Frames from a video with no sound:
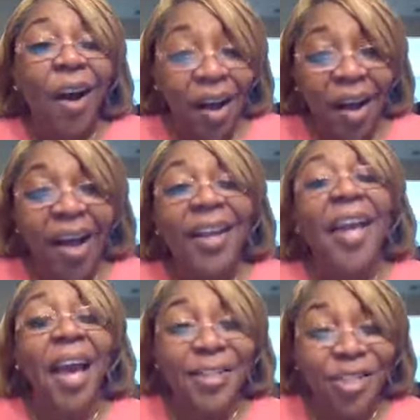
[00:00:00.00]
Uh huh.
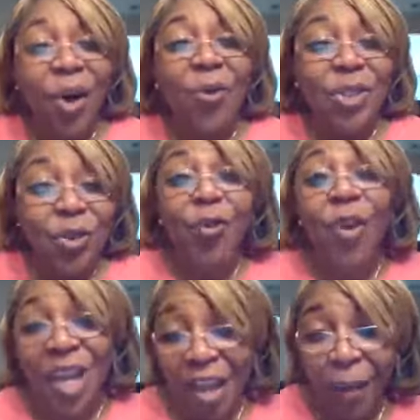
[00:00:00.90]
God chose you
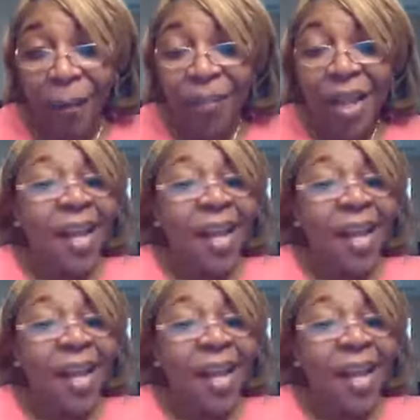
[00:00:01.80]
for him.